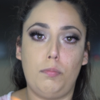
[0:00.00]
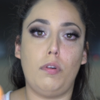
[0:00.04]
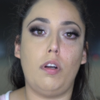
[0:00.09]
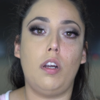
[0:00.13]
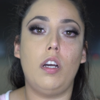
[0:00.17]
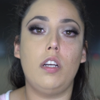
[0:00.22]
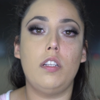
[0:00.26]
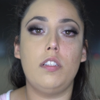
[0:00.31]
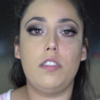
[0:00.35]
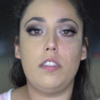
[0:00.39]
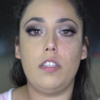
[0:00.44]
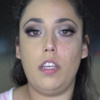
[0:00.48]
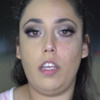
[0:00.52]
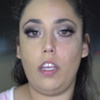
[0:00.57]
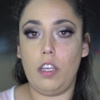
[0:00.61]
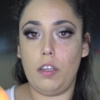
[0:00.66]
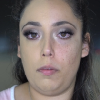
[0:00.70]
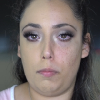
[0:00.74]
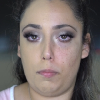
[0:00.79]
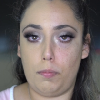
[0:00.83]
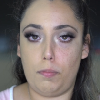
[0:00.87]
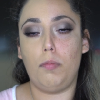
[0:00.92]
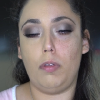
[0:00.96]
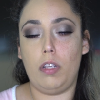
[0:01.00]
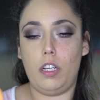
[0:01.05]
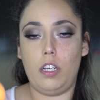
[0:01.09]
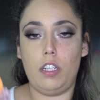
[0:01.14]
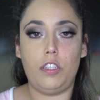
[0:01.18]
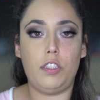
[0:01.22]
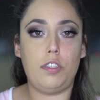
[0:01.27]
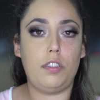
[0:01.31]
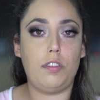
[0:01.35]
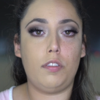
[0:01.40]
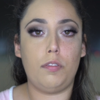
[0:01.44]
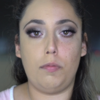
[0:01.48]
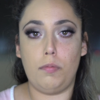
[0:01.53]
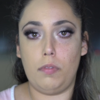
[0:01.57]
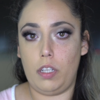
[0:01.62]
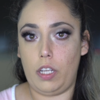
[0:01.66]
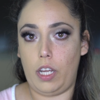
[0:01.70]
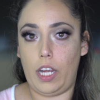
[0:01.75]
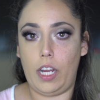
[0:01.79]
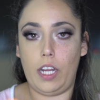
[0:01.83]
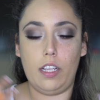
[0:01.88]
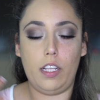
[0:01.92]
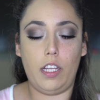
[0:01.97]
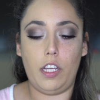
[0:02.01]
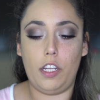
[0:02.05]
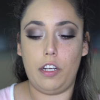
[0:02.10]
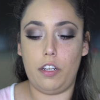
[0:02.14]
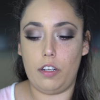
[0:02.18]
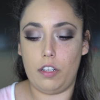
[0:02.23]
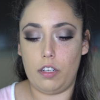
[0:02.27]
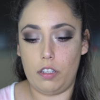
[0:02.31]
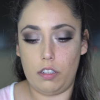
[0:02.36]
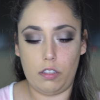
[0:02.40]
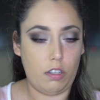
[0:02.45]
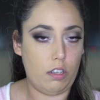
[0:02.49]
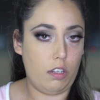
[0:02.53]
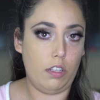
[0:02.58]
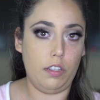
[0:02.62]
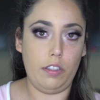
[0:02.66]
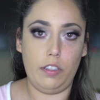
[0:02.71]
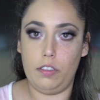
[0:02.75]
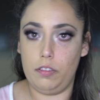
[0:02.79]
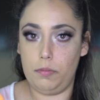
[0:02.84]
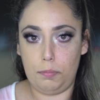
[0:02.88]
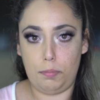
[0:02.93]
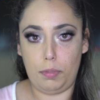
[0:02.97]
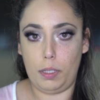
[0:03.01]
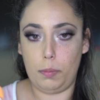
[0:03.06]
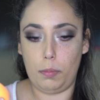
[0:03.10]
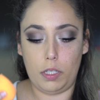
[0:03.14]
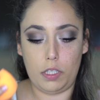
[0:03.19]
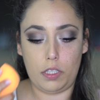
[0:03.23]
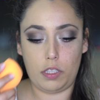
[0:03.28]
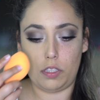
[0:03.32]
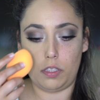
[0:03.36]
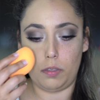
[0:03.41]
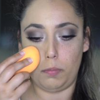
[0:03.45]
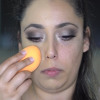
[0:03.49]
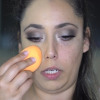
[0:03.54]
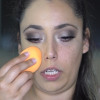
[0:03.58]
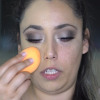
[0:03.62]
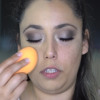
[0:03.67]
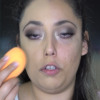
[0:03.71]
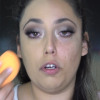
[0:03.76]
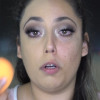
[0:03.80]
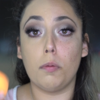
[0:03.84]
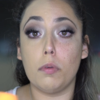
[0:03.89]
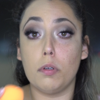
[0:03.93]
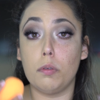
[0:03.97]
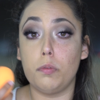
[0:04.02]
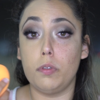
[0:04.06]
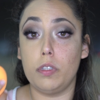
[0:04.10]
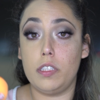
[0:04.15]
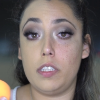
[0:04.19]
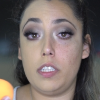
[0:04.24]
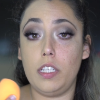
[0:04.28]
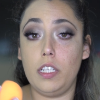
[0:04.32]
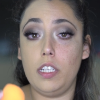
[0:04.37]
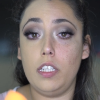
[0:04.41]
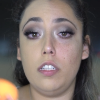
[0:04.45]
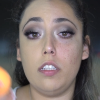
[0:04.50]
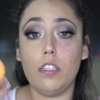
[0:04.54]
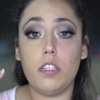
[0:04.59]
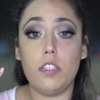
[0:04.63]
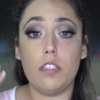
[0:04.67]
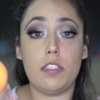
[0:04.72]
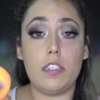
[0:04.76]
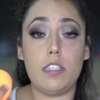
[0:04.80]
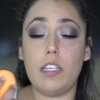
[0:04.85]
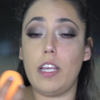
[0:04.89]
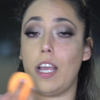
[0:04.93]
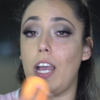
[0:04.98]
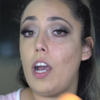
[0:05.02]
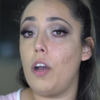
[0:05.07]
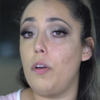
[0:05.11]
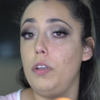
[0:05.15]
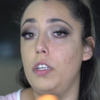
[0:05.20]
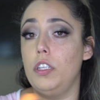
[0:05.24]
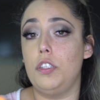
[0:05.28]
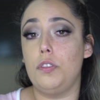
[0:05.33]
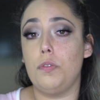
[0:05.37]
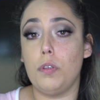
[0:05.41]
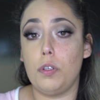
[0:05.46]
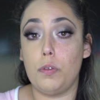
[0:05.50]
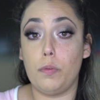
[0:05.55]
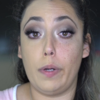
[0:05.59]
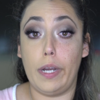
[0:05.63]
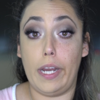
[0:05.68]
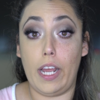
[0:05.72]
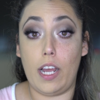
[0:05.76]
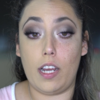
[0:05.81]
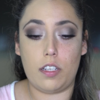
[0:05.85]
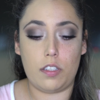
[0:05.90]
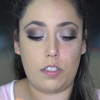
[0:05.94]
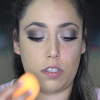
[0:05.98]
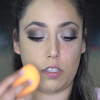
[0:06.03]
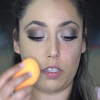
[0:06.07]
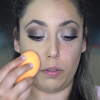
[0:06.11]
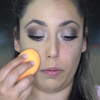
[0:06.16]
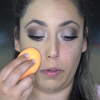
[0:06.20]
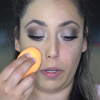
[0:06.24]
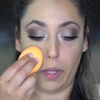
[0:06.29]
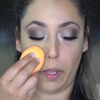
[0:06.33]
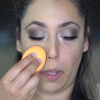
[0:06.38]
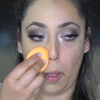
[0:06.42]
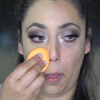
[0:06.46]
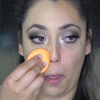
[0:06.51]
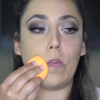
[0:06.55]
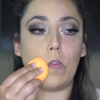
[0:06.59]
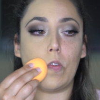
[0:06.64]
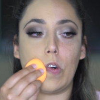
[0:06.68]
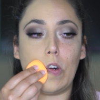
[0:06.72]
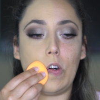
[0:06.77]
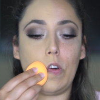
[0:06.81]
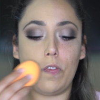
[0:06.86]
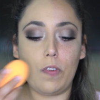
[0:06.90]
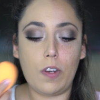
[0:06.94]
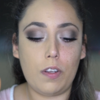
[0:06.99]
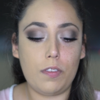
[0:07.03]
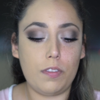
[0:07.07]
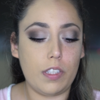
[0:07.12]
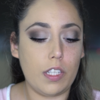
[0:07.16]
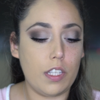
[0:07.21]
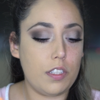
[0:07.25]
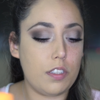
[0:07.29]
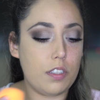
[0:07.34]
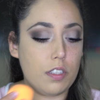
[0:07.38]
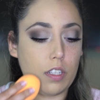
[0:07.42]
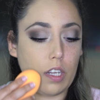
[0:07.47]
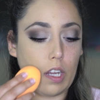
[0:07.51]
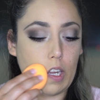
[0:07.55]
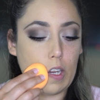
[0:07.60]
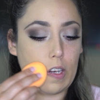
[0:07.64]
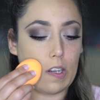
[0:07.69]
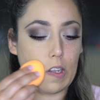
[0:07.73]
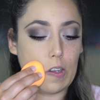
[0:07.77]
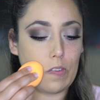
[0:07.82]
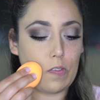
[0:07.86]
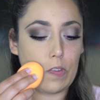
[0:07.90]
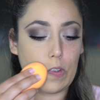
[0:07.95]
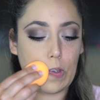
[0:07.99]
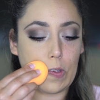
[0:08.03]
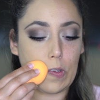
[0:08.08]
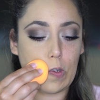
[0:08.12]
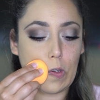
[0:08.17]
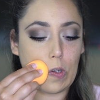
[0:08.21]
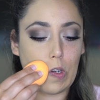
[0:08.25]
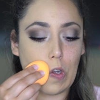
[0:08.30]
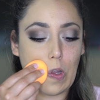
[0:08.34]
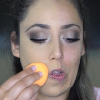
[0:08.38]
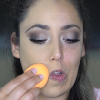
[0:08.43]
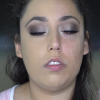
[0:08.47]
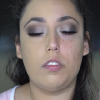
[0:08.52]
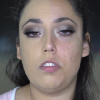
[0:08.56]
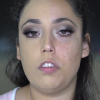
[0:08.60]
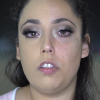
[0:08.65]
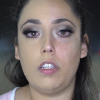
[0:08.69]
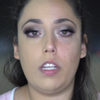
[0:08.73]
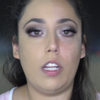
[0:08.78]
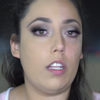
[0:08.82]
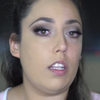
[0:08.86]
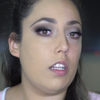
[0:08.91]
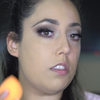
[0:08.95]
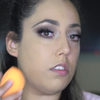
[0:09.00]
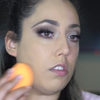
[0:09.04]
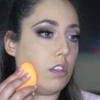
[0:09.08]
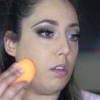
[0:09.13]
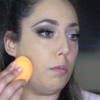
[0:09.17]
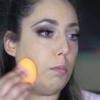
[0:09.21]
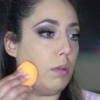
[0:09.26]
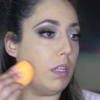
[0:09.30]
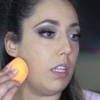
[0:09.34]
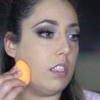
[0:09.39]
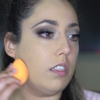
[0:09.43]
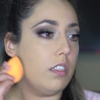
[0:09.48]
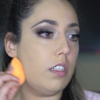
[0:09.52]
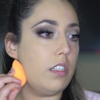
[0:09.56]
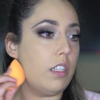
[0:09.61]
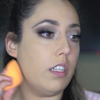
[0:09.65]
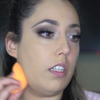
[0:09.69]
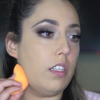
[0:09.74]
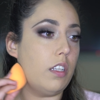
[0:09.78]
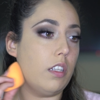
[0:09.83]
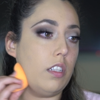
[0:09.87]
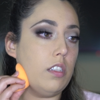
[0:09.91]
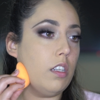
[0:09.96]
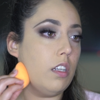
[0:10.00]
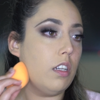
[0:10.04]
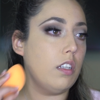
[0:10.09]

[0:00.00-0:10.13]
bronzing, blush, highlighter, all pretty much my normal routine, and see how each one reacts to it. Well, foundation, I love you. So now that's all blended in.